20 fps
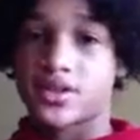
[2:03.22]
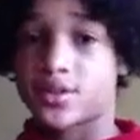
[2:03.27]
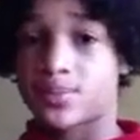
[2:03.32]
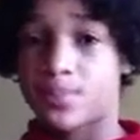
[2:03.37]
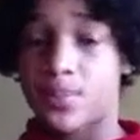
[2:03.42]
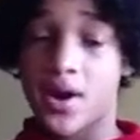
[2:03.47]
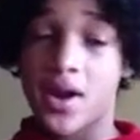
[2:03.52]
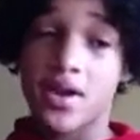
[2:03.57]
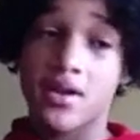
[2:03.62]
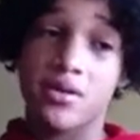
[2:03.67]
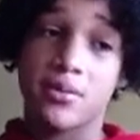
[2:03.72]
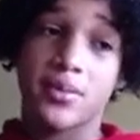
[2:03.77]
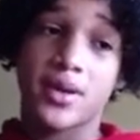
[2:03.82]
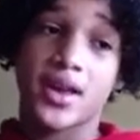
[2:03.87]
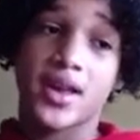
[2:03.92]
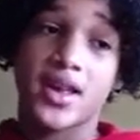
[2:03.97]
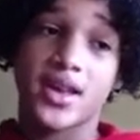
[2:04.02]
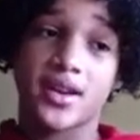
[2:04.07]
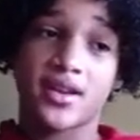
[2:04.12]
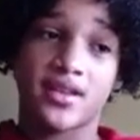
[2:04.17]

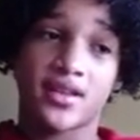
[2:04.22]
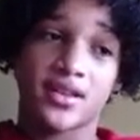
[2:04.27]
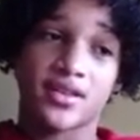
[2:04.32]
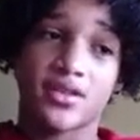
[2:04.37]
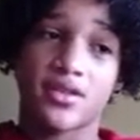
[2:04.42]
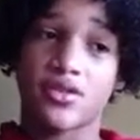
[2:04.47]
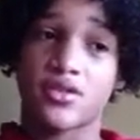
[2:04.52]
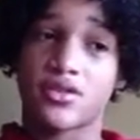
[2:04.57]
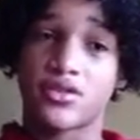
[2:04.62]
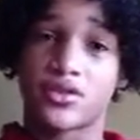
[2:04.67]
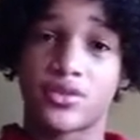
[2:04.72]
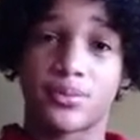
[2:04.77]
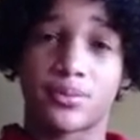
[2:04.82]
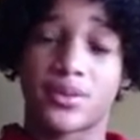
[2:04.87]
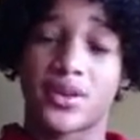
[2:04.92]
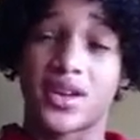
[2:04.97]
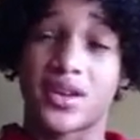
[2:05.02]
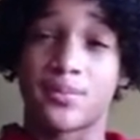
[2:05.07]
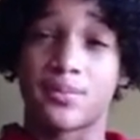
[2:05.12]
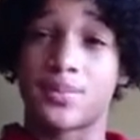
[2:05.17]
Spider-Man. I heard they're
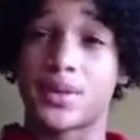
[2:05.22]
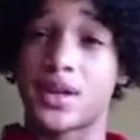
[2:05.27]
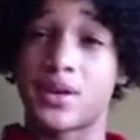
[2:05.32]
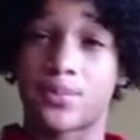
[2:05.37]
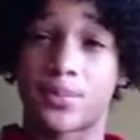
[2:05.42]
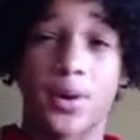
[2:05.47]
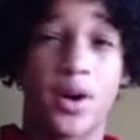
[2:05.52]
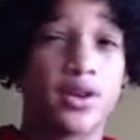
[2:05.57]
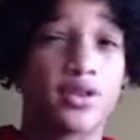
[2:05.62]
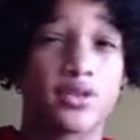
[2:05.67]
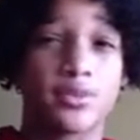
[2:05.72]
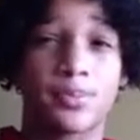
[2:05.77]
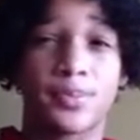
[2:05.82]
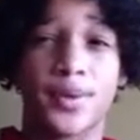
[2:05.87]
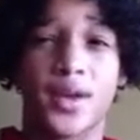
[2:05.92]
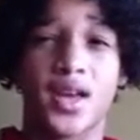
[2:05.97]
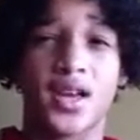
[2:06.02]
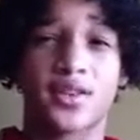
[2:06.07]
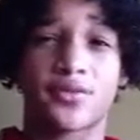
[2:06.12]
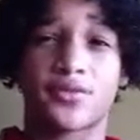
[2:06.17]
bringing Peter Parker
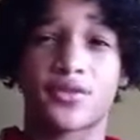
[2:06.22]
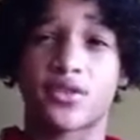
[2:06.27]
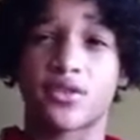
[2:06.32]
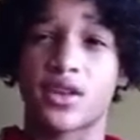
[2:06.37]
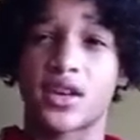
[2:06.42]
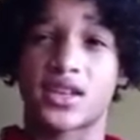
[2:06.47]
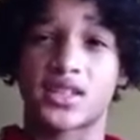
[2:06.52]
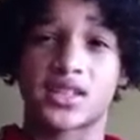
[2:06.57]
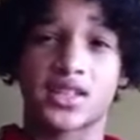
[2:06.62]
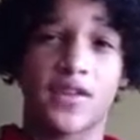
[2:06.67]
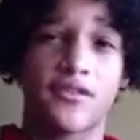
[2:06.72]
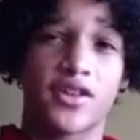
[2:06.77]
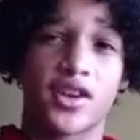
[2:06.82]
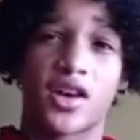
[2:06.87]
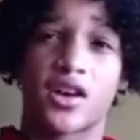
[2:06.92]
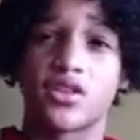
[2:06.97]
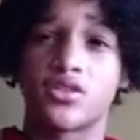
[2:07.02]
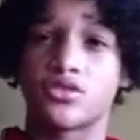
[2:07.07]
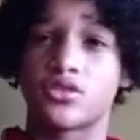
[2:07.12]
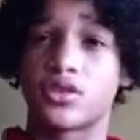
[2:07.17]
back for like
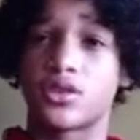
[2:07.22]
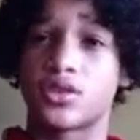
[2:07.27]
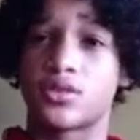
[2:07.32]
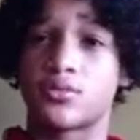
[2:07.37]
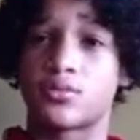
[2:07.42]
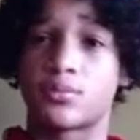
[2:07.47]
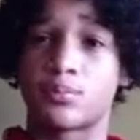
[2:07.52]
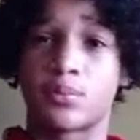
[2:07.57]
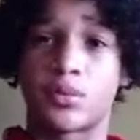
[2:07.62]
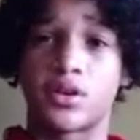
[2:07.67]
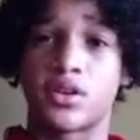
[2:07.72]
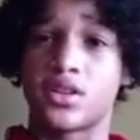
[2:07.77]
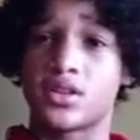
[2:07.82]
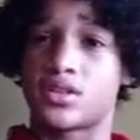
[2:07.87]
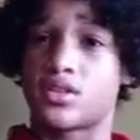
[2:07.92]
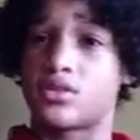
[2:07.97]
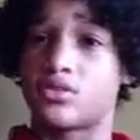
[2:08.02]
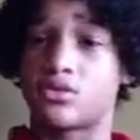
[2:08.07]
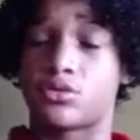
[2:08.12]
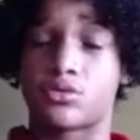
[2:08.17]

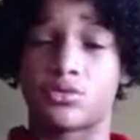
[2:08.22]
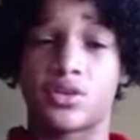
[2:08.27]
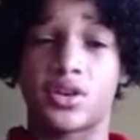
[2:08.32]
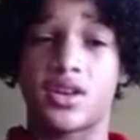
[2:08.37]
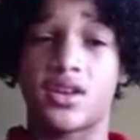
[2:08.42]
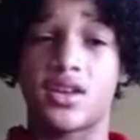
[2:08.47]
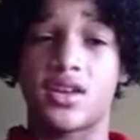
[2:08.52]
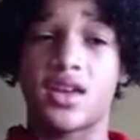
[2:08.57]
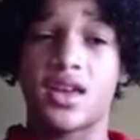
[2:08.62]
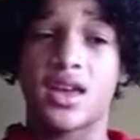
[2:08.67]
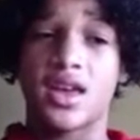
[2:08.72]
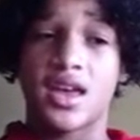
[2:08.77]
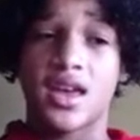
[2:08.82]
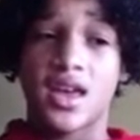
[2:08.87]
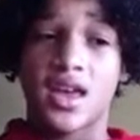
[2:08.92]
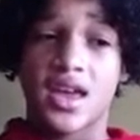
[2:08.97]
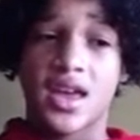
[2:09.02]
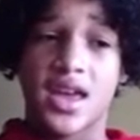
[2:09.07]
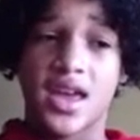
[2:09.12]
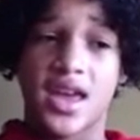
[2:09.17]
700.23.
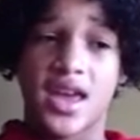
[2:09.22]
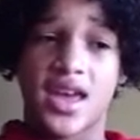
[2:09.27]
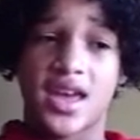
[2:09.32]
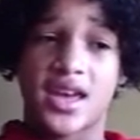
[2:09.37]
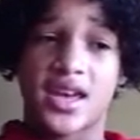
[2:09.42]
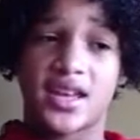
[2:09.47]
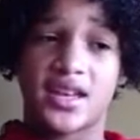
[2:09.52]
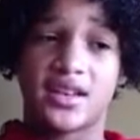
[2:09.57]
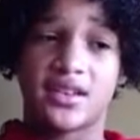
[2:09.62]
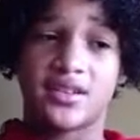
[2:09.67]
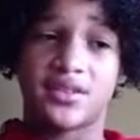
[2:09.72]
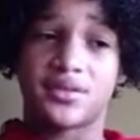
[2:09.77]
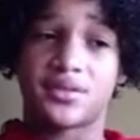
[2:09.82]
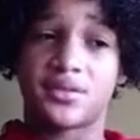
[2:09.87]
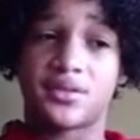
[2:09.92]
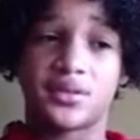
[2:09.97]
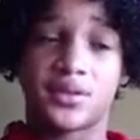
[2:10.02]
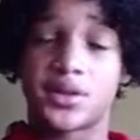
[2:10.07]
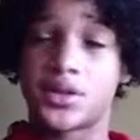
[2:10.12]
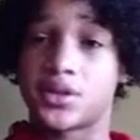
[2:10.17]
And
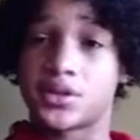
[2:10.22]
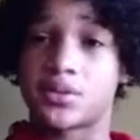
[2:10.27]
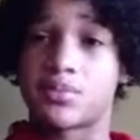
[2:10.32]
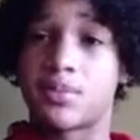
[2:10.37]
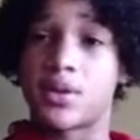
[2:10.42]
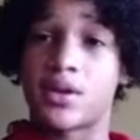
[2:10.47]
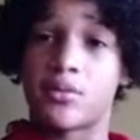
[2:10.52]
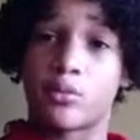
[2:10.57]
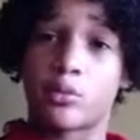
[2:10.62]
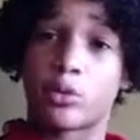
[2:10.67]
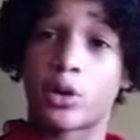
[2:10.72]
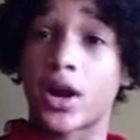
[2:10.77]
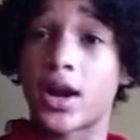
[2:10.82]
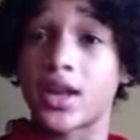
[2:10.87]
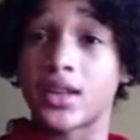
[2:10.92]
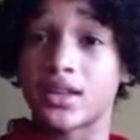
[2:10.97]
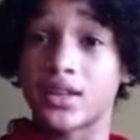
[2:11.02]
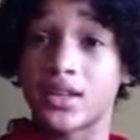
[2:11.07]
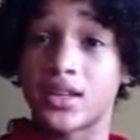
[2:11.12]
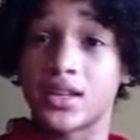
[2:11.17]
there's Ben
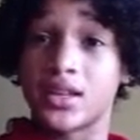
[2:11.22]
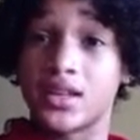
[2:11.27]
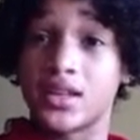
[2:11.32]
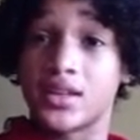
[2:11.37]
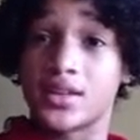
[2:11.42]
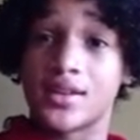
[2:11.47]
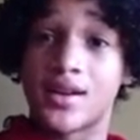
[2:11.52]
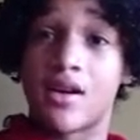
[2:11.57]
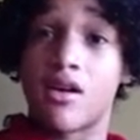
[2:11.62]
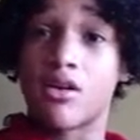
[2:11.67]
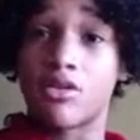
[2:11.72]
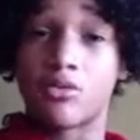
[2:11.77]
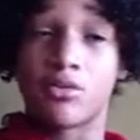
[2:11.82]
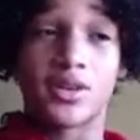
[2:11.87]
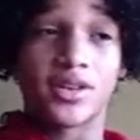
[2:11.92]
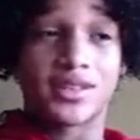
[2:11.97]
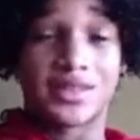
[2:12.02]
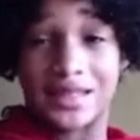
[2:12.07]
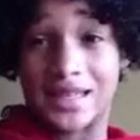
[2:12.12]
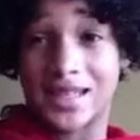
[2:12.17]
Reilly all the
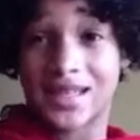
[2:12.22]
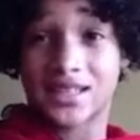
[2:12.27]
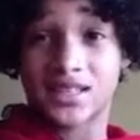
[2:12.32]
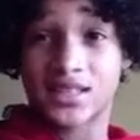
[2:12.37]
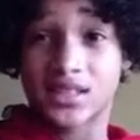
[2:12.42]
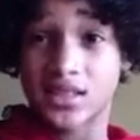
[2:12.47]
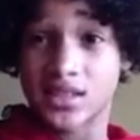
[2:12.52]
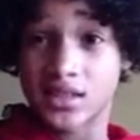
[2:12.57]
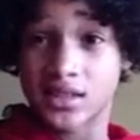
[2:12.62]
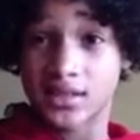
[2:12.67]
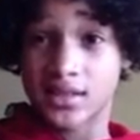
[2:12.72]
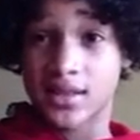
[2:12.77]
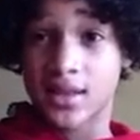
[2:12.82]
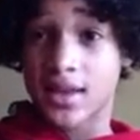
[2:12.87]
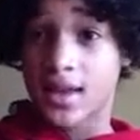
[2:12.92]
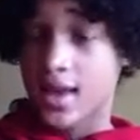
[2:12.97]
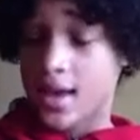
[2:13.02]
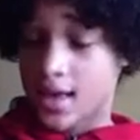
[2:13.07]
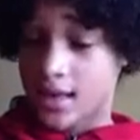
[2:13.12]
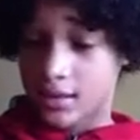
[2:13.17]
way in Texas.
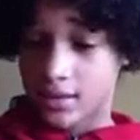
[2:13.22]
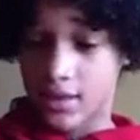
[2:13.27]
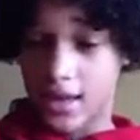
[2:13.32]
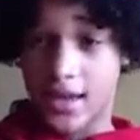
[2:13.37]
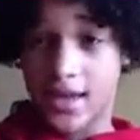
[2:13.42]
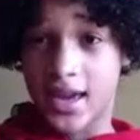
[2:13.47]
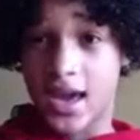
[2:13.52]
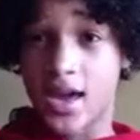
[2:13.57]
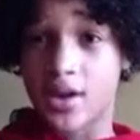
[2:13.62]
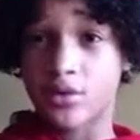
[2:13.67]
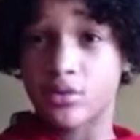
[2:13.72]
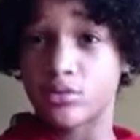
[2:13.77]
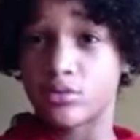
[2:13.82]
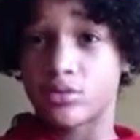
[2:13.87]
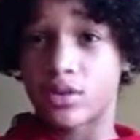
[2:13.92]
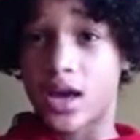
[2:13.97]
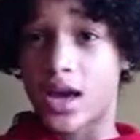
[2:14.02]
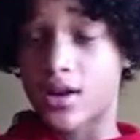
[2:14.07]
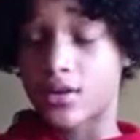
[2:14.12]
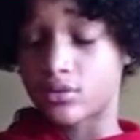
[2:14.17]
Like, I
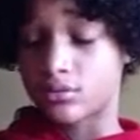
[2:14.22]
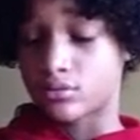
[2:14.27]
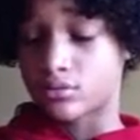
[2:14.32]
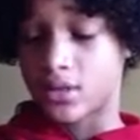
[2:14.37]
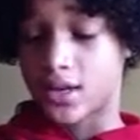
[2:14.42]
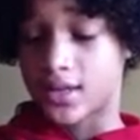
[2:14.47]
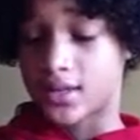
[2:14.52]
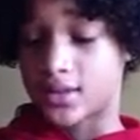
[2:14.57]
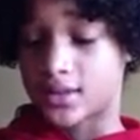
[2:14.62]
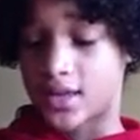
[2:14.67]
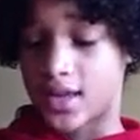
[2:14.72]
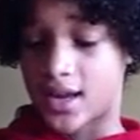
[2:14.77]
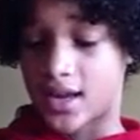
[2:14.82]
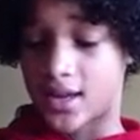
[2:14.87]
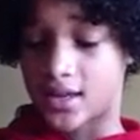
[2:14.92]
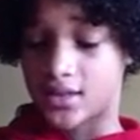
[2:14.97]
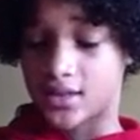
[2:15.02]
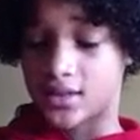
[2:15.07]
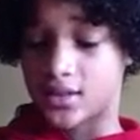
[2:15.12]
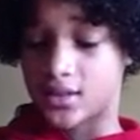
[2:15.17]
don't like that
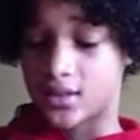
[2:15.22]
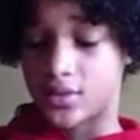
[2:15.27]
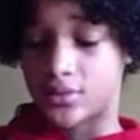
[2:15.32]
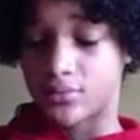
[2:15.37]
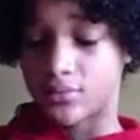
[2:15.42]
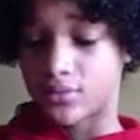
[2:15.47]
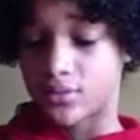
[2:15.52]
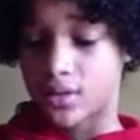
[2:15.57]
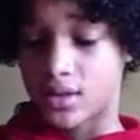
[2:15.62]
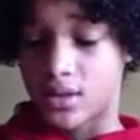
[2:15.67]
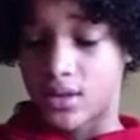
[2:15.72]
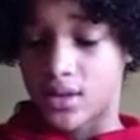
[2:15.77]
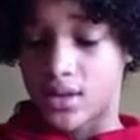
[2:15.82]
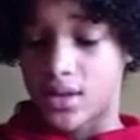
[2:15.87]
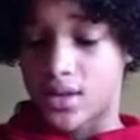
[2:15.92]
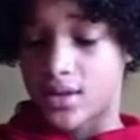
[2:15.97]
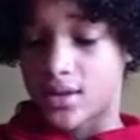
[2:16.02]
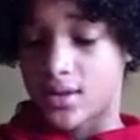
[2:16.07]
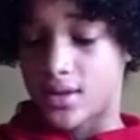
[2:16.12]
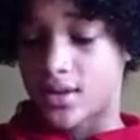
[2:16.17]
idea.
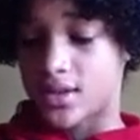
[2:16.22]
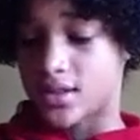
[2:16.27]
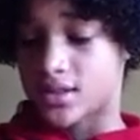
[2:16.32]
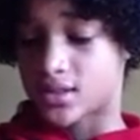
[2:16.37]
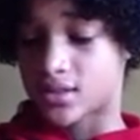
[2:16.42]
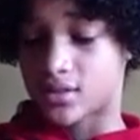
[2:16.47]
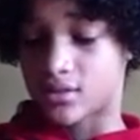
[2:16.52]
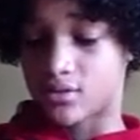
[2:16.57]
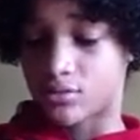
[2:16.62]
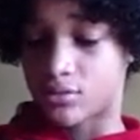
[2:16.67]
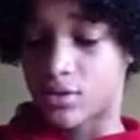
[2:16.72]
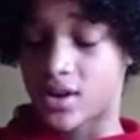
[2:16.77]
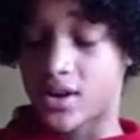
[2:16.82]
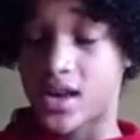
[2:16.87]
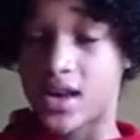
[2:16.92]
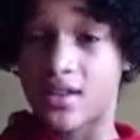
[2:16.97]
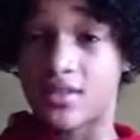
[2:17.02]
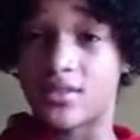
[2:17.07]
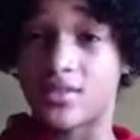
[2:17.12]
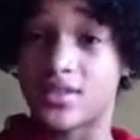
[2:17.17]
It's going to run
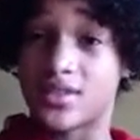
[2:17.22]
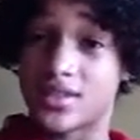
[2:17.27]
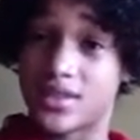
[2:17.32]
out.